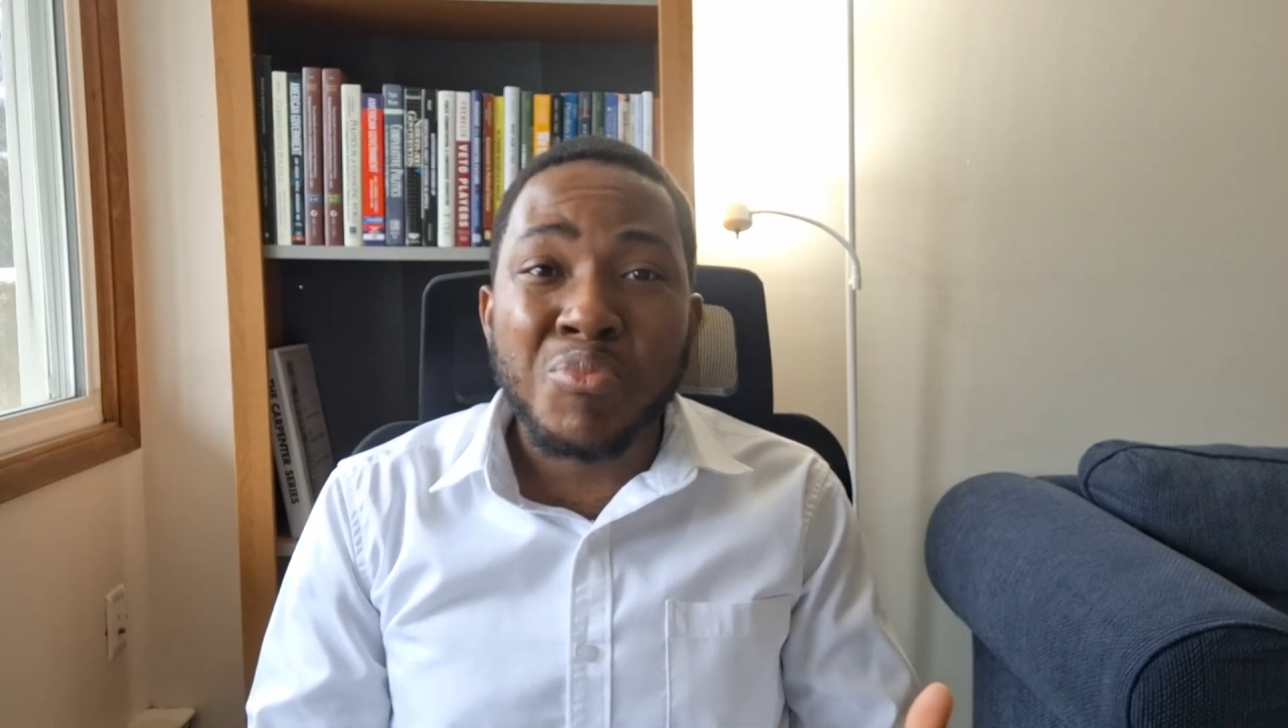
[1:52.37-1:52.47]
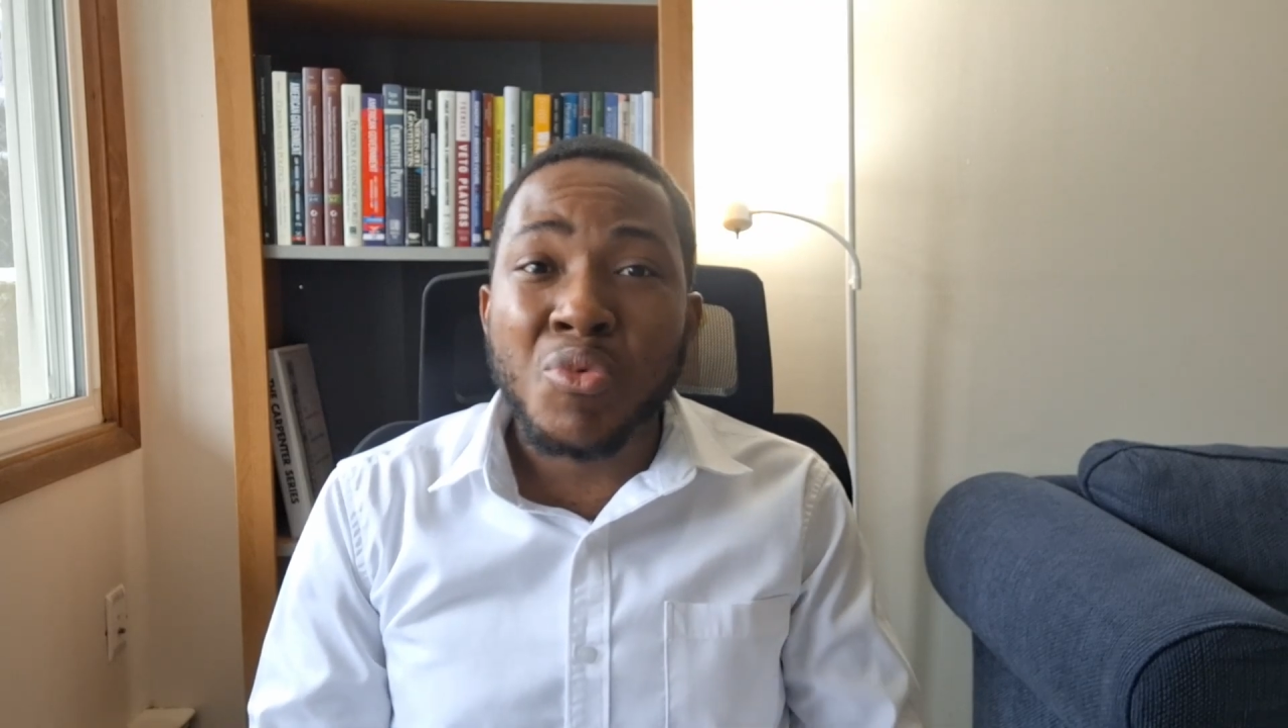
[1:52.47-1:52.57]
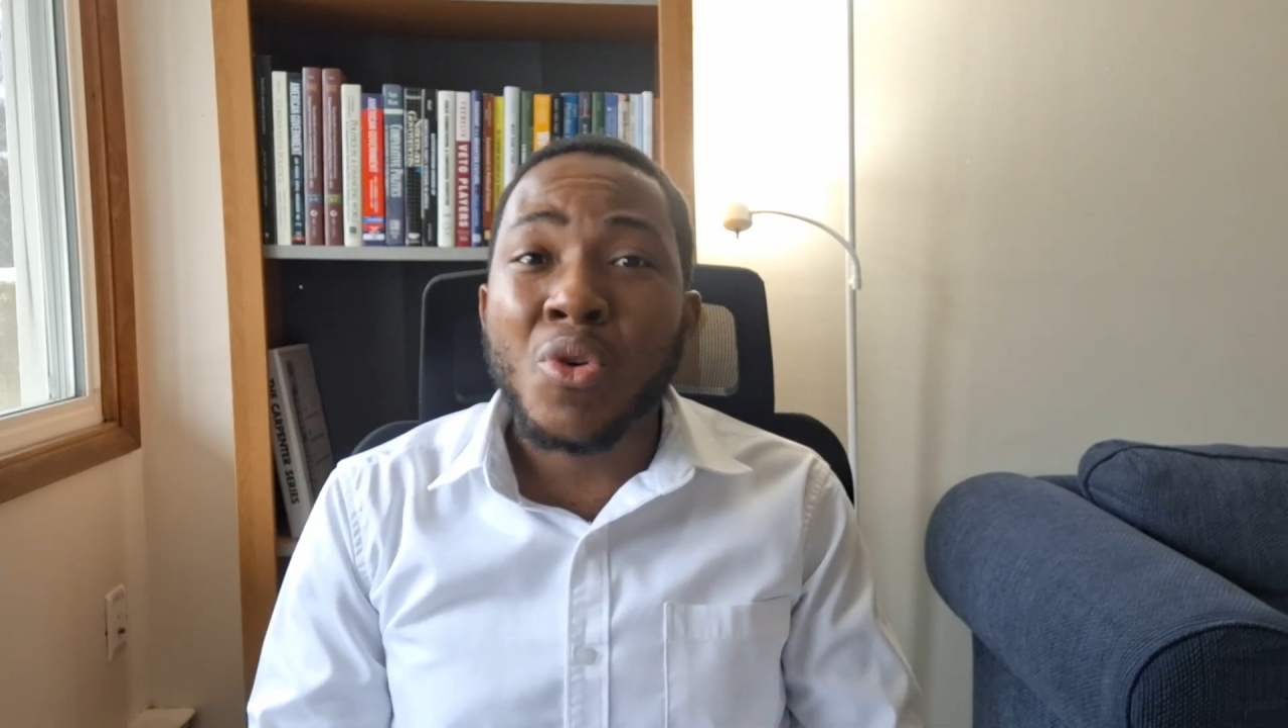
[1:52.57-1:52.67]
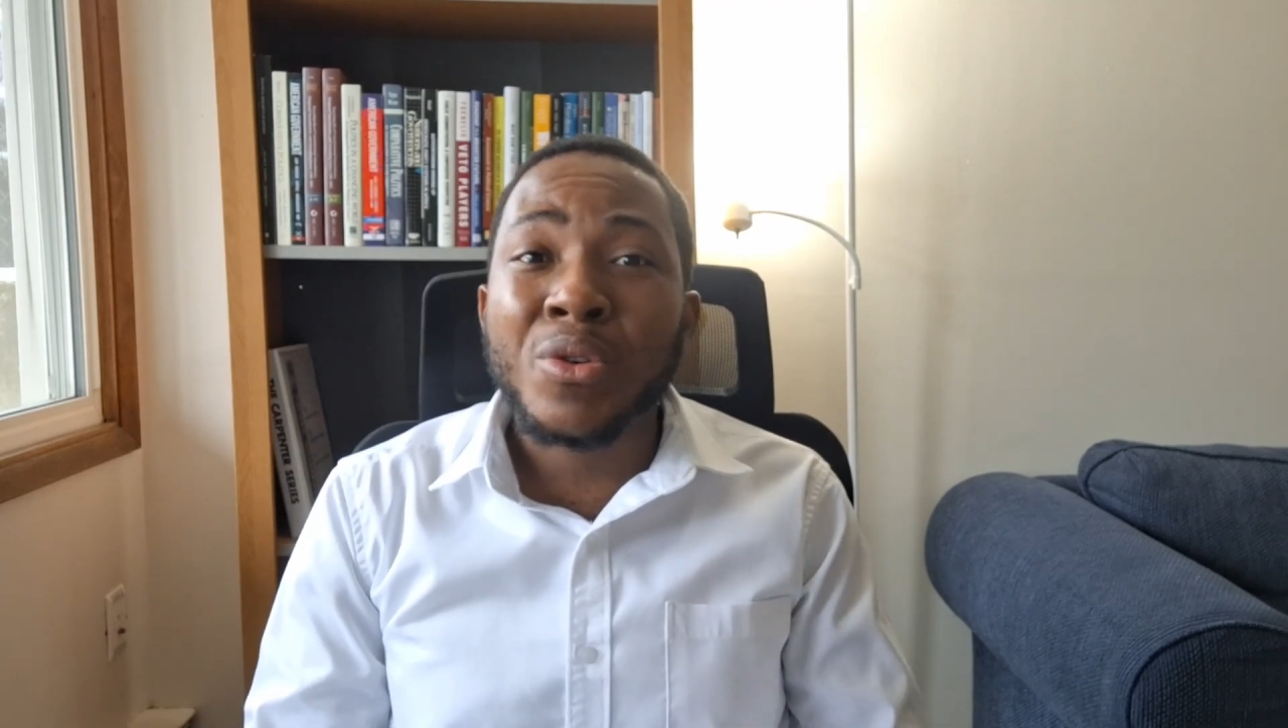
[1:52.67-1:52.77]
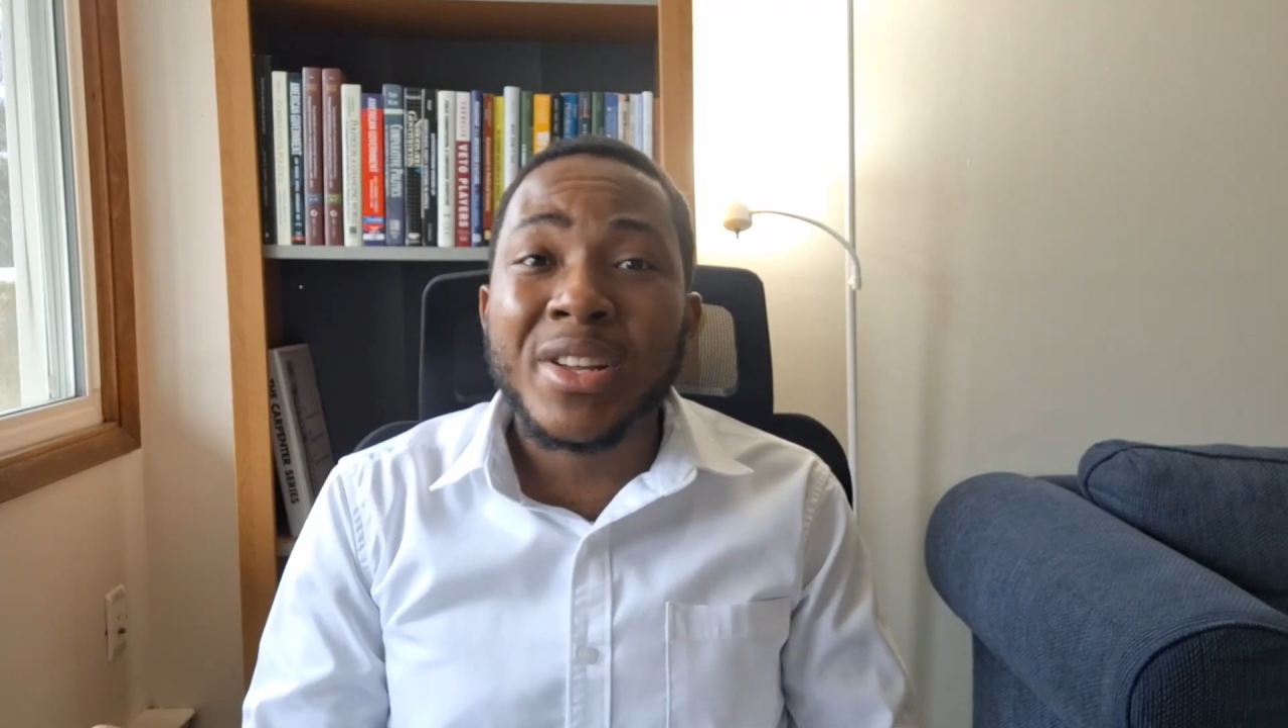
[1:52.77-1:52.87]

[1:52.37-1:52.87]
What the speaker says: broad